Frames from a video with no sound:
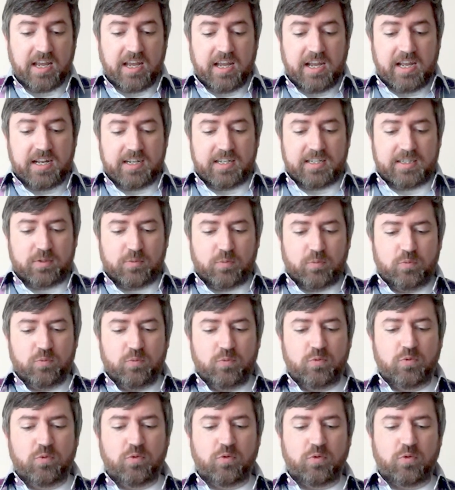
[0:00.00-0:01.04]
and it's
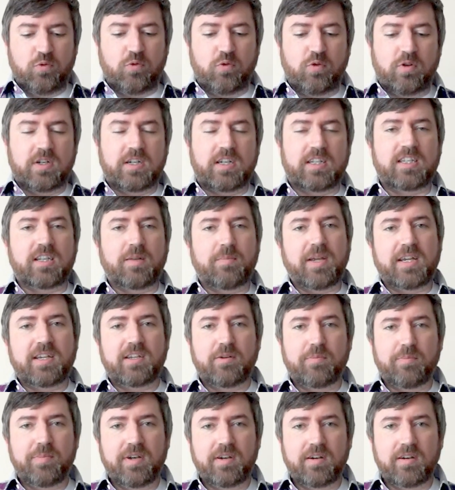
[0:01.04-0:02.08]
gonna make
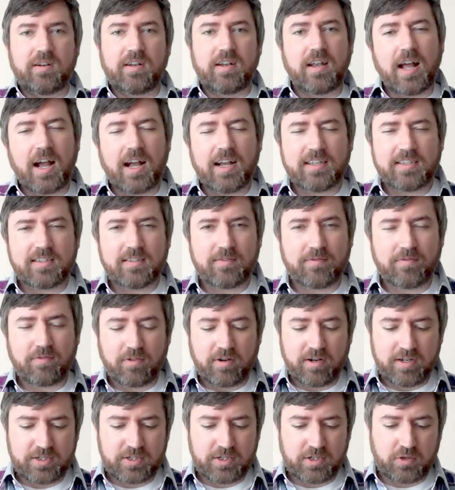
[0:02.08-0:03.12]
your beer nice and
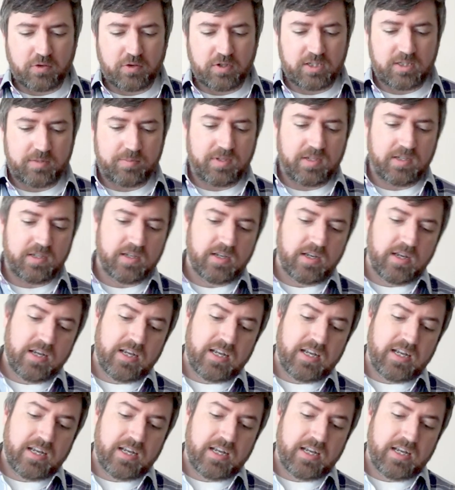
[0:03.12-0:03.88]
fresh and crispy.